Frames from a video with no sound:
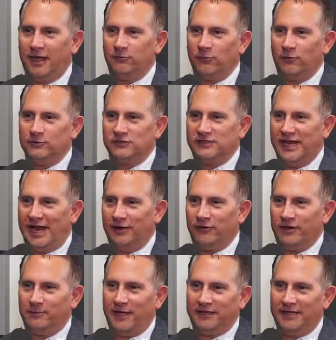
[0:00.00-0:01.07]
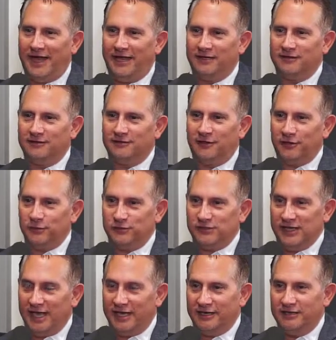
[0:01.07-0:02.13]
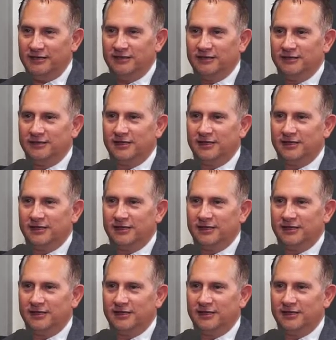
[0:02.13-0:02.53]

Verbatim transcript: And what was staggering about that, like you said,